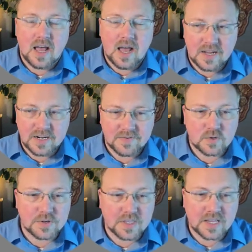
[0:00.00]
different
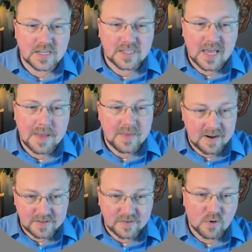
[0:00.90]
sorts of things like that,
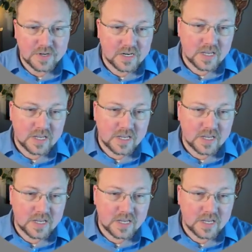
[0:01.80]
and it's a 14-day